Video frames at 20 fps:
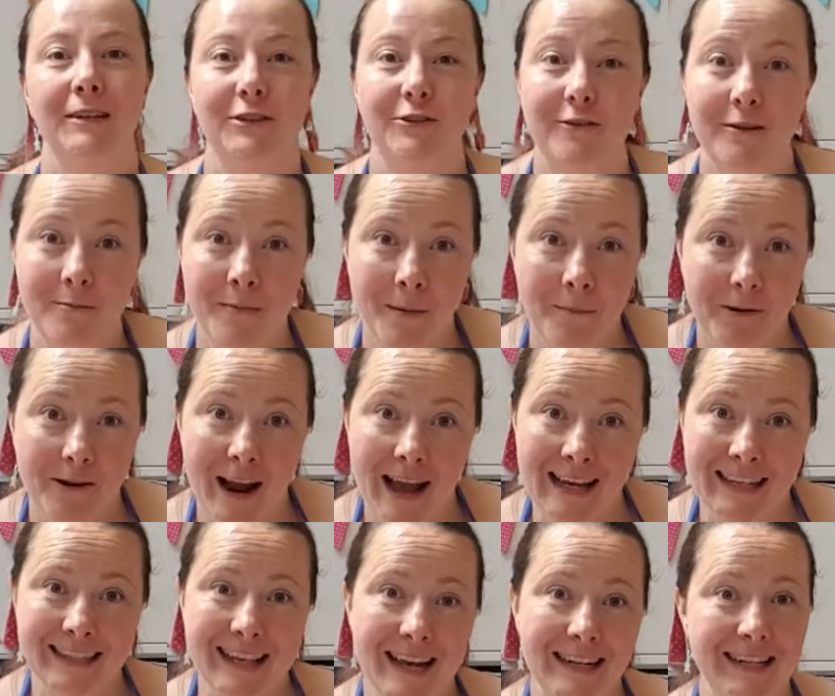Do you remember
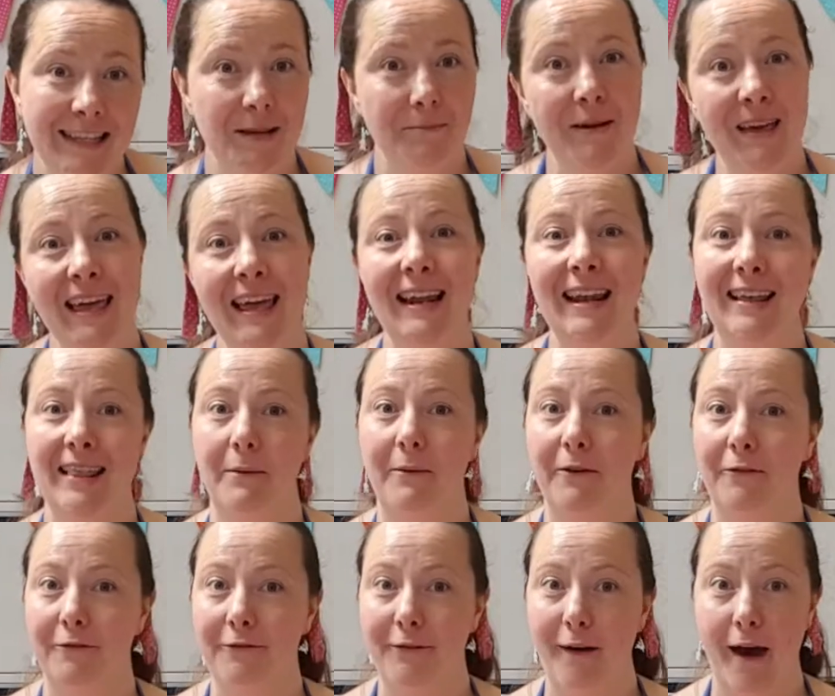I said at the beginning there
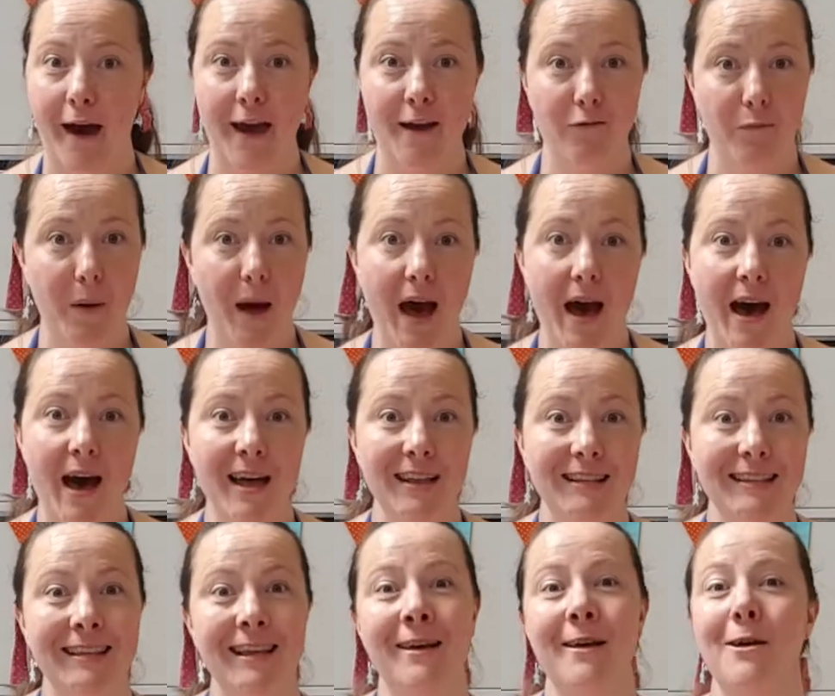were 5
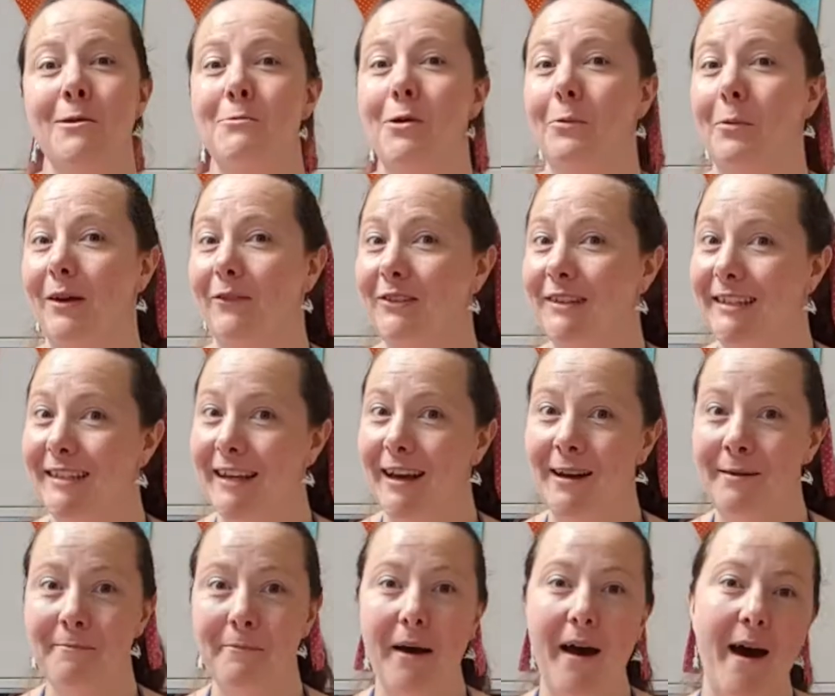parts? Well, we've
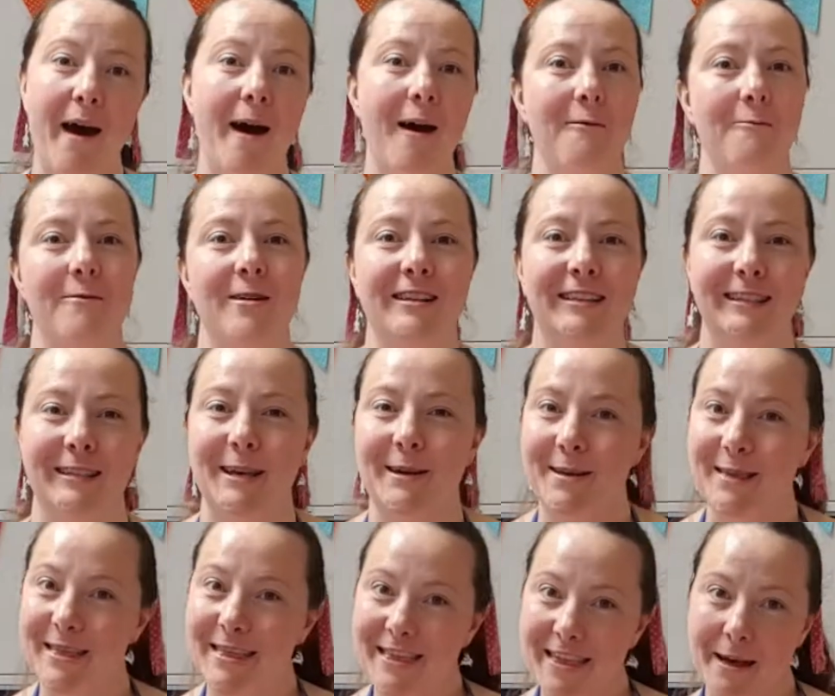done part 1, so
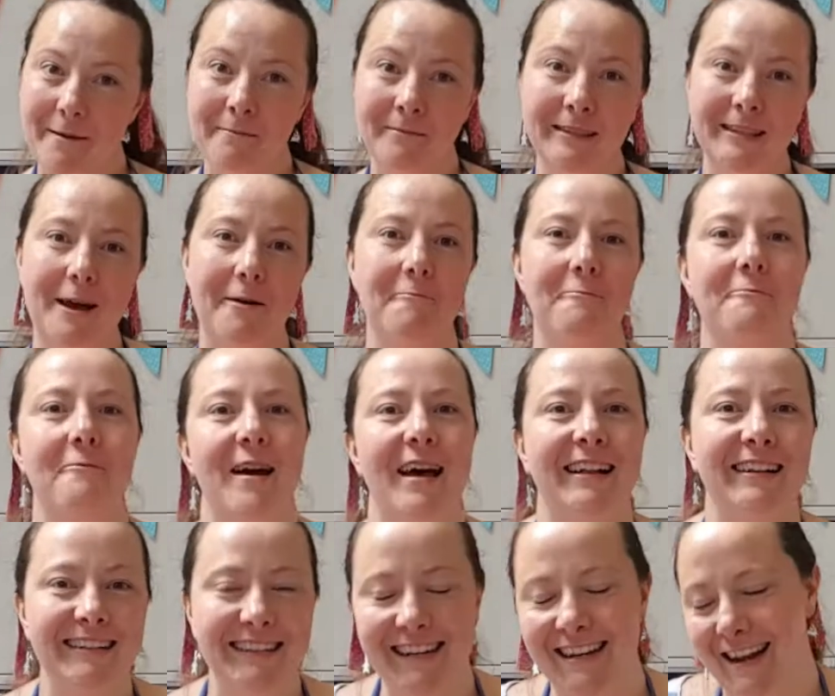thumbs up,
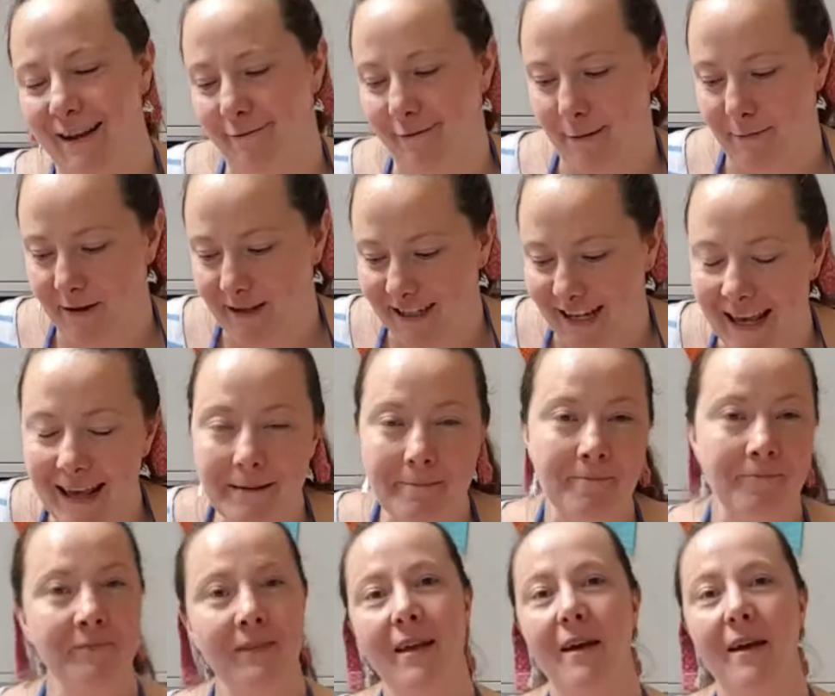well done everybody.